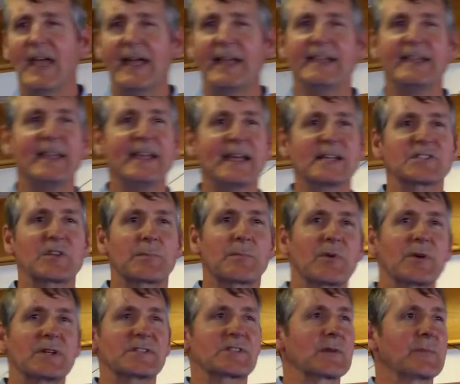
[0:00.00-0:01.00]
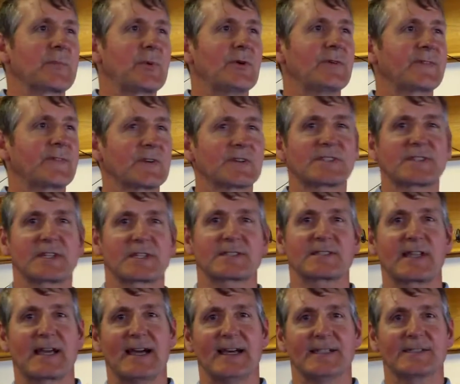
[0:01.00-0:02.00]
and he has a principle for
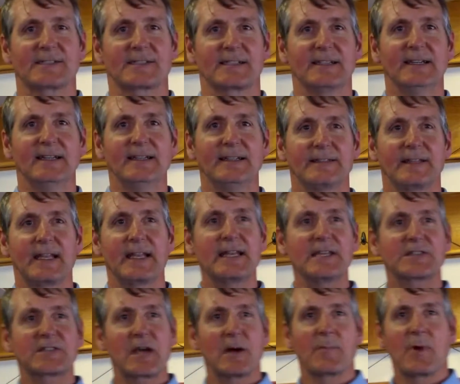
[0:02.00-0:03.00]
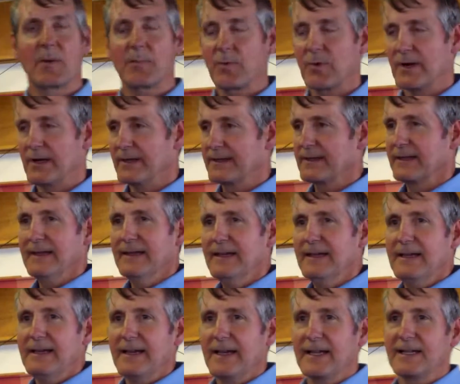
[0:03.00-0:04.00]
success that he's come up with,
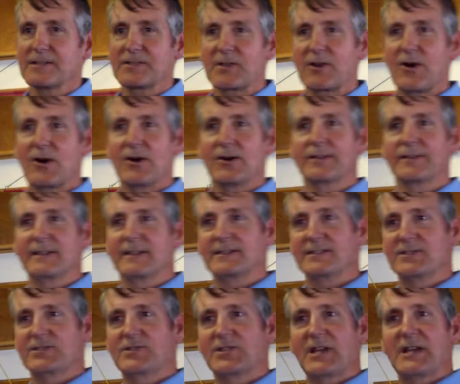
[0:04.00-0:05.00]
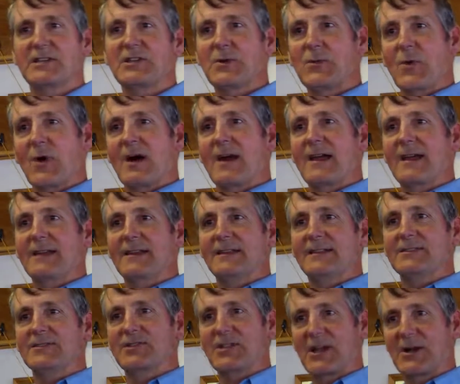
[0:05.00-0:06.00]
and it's called
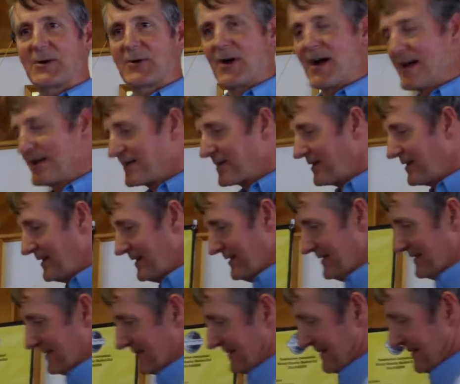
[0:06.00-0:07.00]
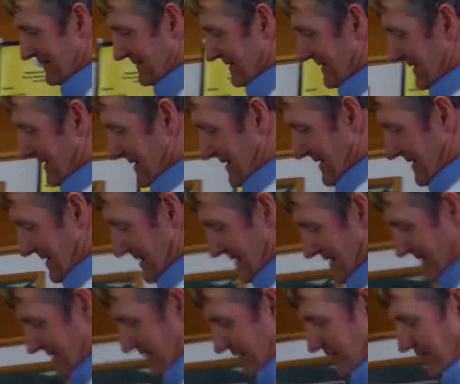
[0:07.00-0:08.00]
genuine generosity.
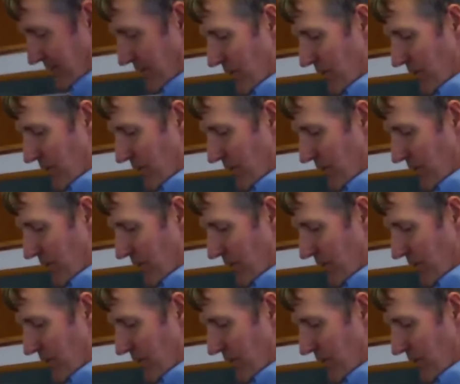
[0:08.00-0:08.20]
The